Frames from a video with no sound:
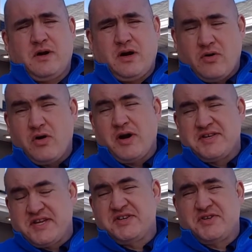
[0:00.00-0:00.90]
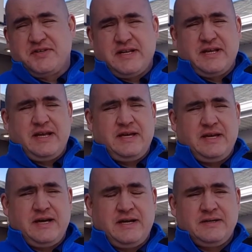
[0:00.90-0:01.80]
our organization did
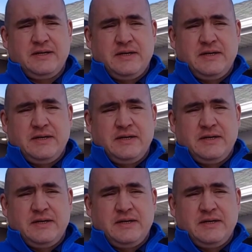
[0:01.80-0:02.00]
a